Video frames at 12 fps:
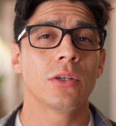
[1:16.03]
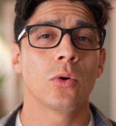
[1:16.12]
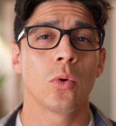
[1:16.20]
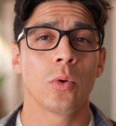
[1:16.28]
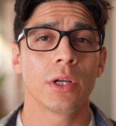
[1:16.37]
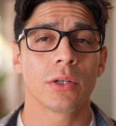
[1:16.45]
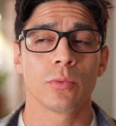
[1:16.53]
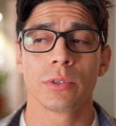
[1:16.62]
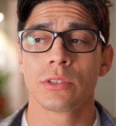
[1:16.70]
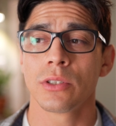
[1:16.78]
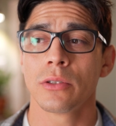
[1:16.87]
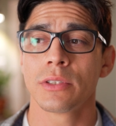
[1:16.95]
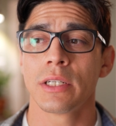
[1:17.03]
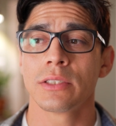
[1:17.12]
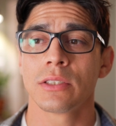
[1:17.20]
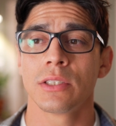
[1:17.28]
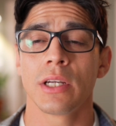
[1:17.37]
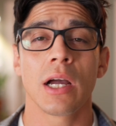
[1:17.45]
quick result
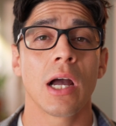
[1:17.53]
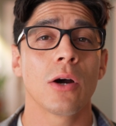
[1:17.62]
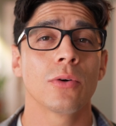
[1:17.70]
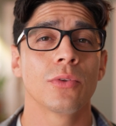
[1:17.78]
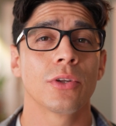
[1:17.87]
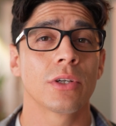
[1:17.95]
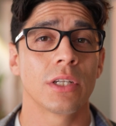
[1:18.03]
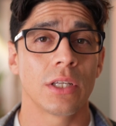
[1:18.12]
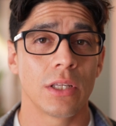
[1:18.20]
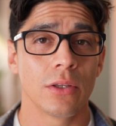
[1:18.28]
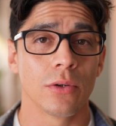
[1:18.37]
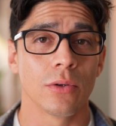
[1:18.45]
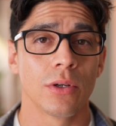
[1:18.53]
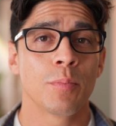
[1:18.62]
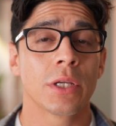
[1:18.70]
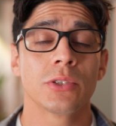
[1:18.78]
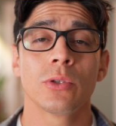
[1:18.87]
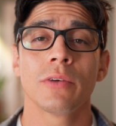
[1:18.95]
as to how they're gonna heal.
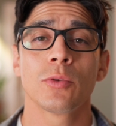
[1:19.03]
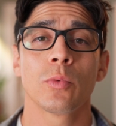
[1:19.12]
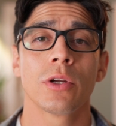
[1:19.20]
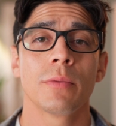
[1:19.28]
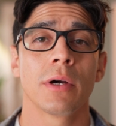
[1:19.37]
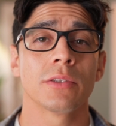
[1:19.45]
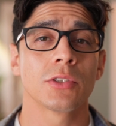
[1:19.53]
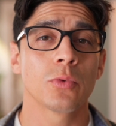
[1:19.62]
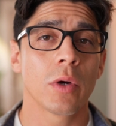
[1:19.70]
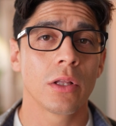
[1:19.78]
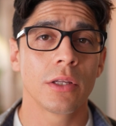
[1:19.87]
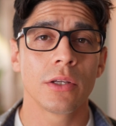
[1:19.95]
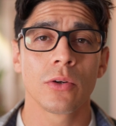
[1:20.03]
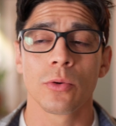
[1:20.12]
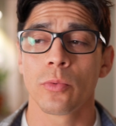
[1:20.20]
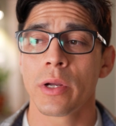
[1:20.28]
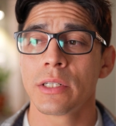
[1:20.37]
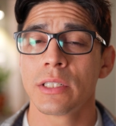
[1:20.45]
Because you don't have to worry about swelling or
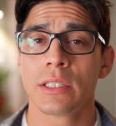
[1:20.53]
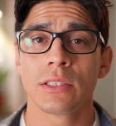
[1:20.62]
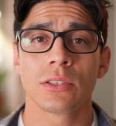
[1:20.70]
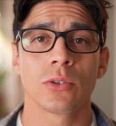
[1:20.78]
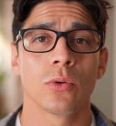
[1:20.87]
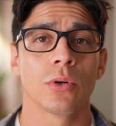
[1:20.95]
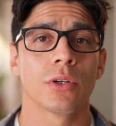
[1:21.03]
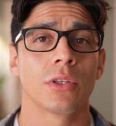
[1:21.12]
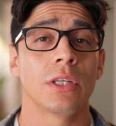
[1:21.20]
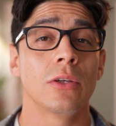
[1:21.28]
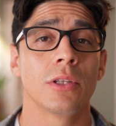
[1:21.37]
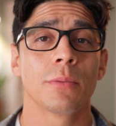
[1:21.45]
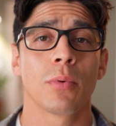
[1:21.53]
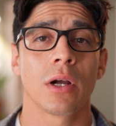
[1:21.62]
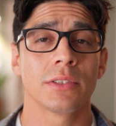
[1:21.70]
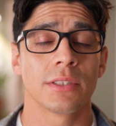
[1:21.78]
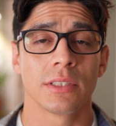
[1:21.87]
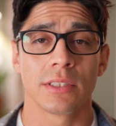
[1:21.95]
redness or the healing
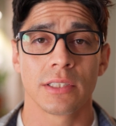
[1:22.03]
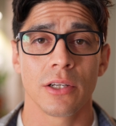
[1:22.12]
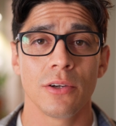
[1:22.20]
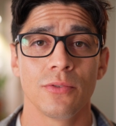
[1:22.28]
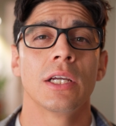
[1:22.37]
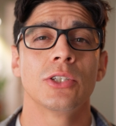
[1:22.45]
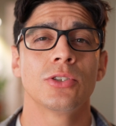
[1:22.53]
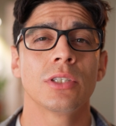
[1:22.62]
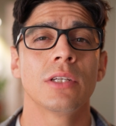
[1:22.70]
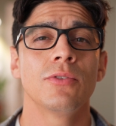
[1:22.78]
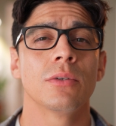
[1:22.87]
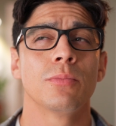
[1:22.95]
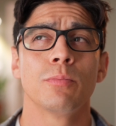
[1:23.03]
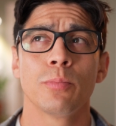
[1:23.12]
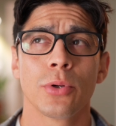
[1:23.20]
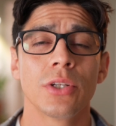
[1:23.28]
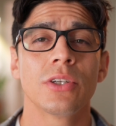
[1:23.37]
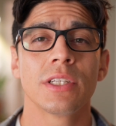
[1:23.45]
process itself. It should give you a
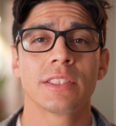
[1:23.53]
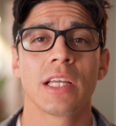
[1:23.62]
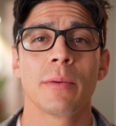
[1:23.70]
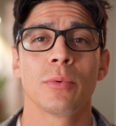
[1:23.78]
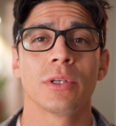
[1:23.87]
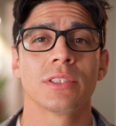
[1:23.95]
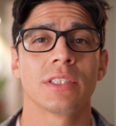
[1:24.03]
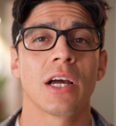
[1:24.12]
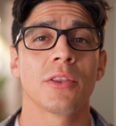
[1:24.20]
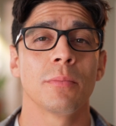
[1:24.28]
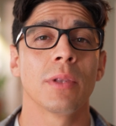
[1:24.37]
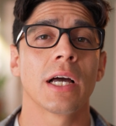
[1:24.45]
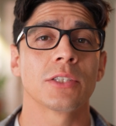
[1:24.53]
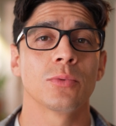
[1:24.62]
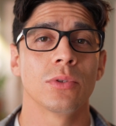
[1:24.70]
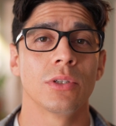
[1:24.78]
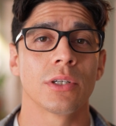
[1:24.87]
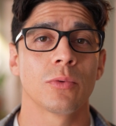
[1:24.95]
pretty good example as to how the blacks
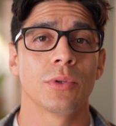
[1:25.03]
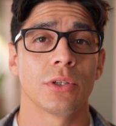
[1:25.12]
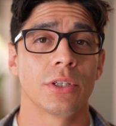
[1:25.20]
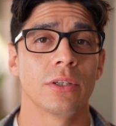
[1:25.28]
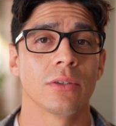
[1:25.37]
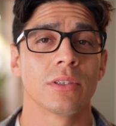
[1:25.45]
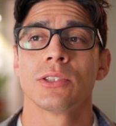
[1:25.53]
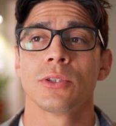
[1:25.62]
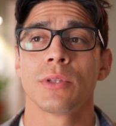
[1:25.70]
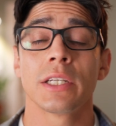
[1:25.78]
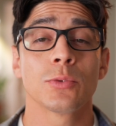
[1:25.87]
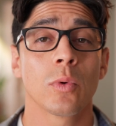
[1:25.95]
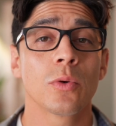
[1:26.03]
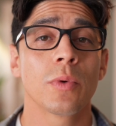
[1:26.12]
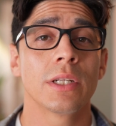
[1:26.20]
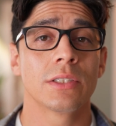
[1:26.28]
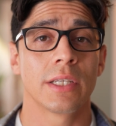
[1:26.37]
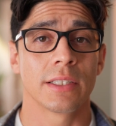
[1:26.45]
will look when they're healed. So that's one
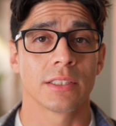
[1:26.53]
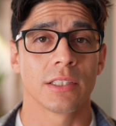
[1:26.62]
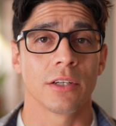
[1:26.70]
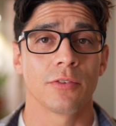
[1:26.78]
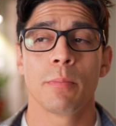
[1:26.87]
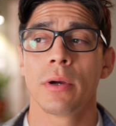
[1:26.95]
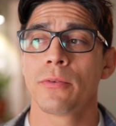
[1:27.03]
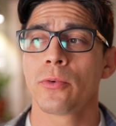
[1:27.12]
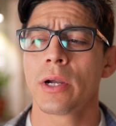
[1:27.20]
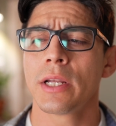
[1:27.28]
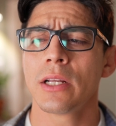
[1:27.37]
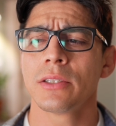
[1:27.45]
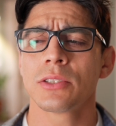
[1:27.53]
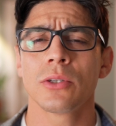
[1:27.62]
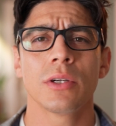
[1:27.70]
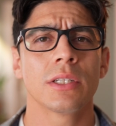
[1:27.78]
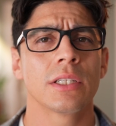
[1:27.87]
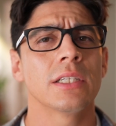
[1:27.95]
way to test stuff. But for right now, let's go
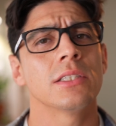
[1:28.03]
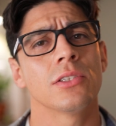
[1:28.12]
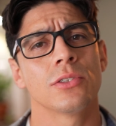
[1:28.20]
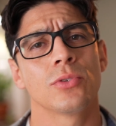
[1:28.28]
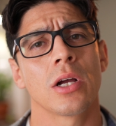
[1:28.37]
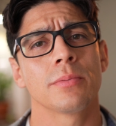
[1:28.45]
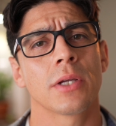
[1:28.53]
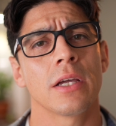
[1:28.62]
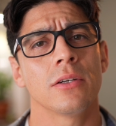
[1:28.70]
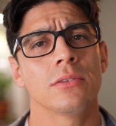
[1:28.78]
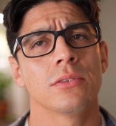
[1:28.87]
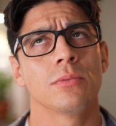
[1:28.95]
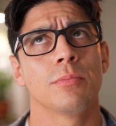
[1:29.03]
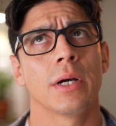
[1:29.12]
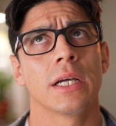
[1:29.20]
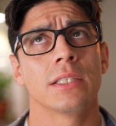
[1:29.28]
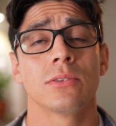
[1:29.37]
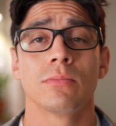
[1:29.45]
ahead and get into the drops count
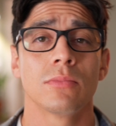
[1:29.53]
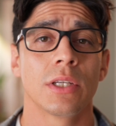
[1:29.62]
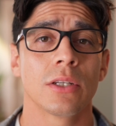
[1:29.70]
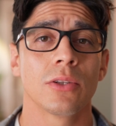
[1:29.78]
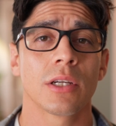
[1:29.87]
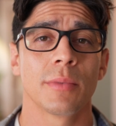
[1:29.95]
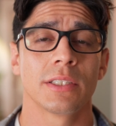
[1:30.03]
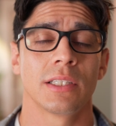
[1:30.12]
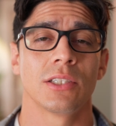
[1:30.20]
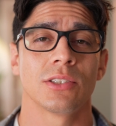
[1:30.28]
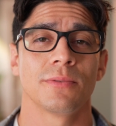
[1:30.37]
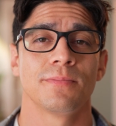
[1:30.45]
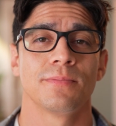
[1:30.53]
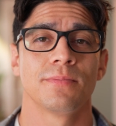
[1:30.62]
by taking a look at my station.